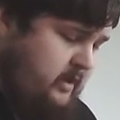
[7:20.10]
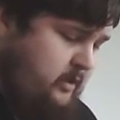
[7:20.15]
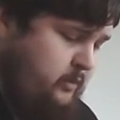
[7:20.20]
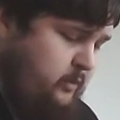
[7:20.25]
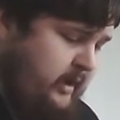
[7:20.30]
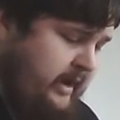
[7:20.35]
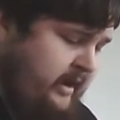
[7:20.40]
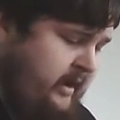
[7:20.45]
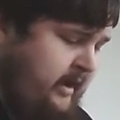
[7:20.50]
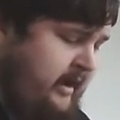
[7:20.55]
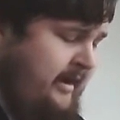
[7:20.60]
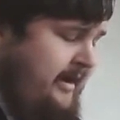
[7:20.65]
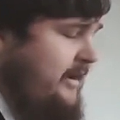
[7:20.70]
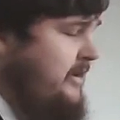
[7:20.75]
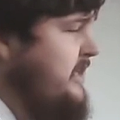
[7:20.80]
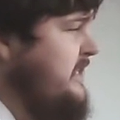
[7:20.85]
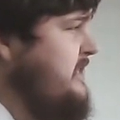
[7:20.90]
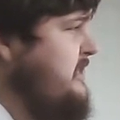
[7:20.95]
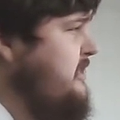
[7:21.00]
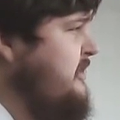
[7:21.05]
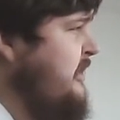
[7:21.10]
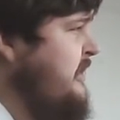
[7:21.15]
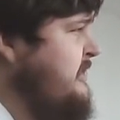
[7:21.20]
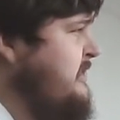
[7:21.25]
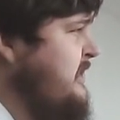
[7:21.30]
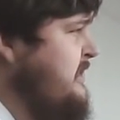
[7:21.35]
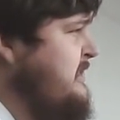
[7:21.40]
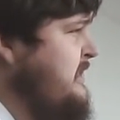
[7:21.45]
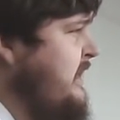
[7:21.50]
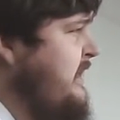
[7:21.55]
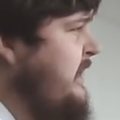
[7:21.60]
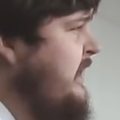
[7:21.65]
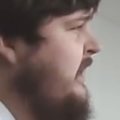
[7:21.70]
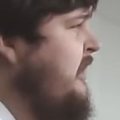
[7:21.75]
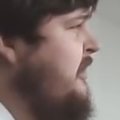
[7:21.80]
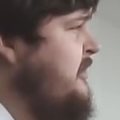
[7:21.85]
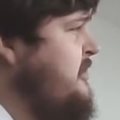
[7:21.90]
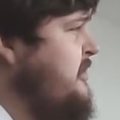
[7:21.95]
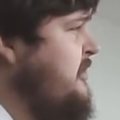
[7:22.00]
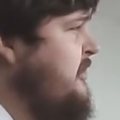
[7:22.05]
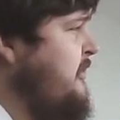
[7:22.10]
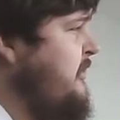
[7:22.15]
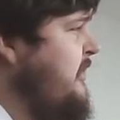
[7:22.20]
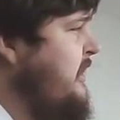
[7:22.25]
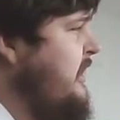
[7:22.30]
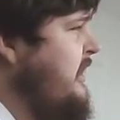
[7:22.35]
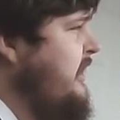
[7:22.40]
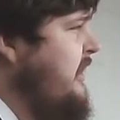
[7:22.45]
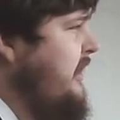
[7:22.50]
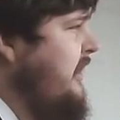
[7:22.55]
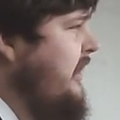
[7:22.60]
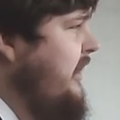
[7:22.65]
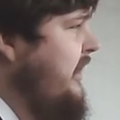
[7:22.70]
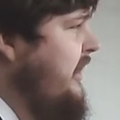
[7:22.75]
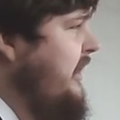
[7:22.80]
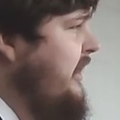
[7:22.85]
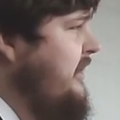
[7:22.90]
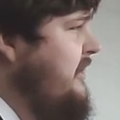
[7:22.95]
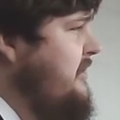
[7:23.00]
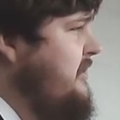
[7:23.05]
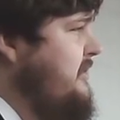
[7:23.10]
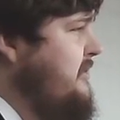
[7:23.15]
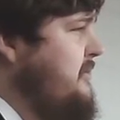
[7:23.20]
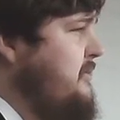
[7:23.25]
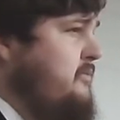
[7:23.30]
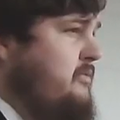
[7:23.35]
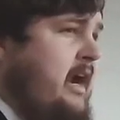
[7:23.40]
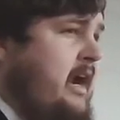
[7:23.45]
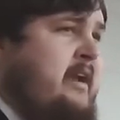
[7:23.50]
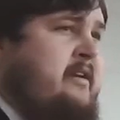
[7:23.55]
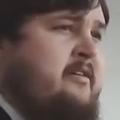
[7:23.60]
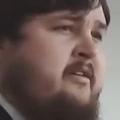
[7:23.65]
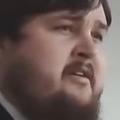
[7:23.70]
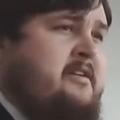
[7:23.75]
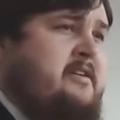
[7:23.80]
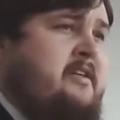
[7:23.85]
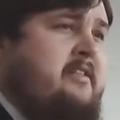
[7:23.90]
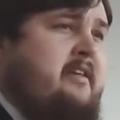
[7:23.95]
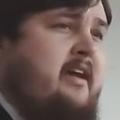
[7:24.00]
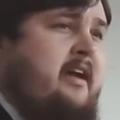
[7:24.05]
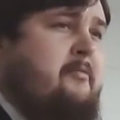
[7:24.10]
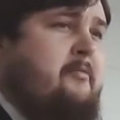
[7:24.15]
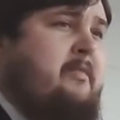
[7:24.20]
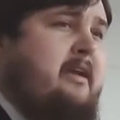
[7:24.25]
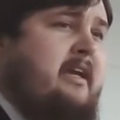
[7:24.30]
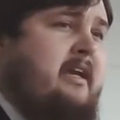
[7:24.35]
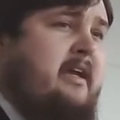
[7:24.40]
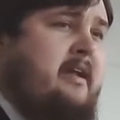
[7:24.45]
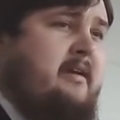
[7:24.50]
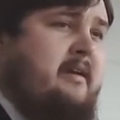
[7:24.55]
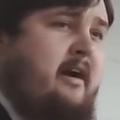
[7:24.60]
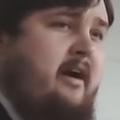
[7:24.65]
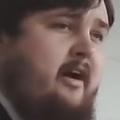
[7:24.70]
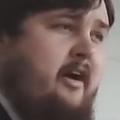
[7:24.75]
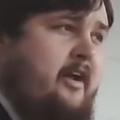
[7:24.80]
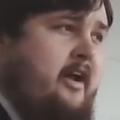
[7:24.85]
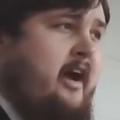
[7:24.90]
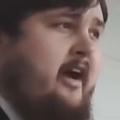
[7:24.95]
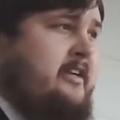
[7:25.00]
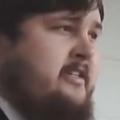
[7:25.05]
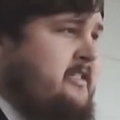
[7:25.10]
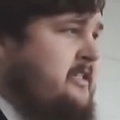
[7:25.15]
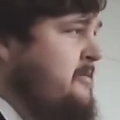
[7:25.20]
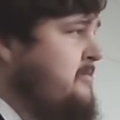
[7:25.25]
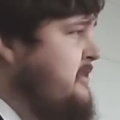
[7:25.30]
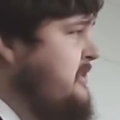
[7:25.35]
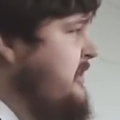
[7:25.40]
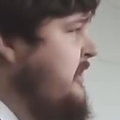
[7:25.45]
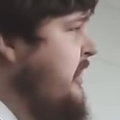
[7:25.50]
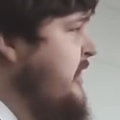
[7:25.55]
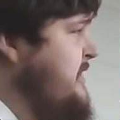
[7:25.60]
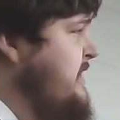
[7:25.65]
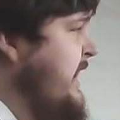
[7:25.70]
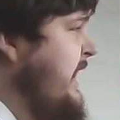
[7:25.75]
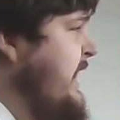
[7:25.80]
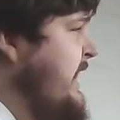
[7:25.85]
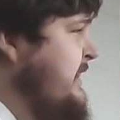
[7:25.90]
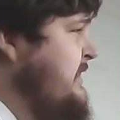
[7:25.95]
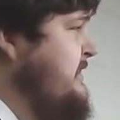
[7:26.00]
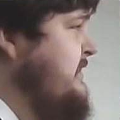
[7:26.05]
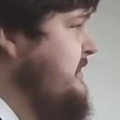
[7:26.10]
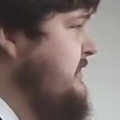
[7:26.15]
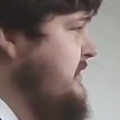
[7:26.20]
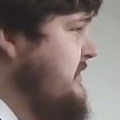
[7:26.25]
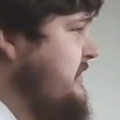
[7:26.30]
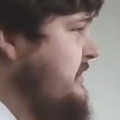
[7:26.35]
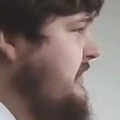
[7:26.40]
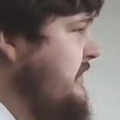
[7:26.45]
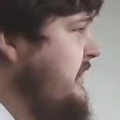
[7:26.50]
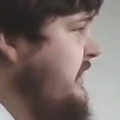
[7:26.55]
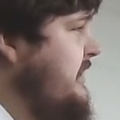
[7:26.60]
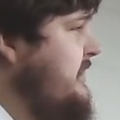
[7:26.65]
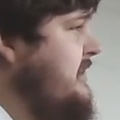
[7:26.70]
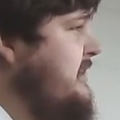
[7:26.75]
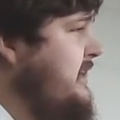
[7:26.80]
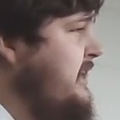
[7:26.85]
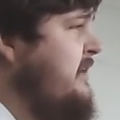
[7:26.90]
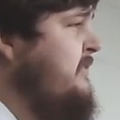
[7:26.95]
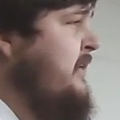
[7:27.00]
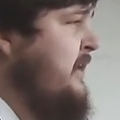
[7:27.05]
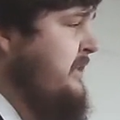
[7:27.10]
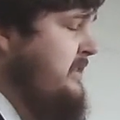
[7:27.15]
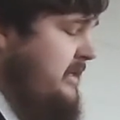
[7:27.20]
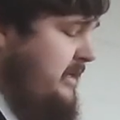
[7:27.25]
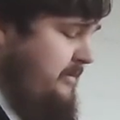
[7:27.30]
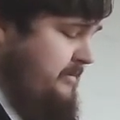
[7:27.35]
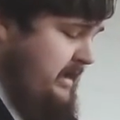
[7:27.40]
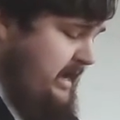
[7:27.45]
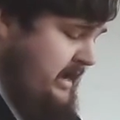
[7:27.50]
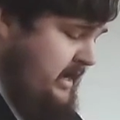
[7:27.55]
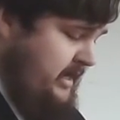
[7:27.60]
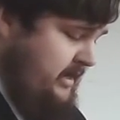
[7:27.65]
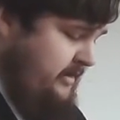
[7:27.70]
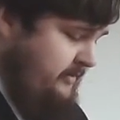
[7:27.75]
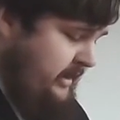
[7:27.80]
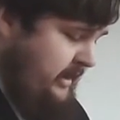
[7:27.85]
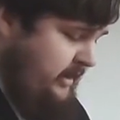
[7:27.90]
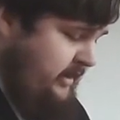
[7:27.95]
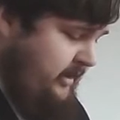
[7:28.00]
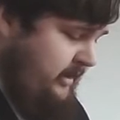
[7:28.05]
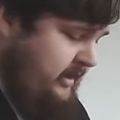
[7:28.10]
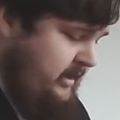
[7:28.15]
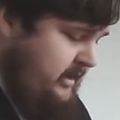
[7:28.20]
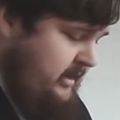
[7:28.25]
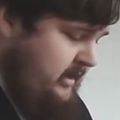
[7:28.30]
We are, as Jesus said here, to uh, render to them in our customs and our taxes, in, in giving them out of our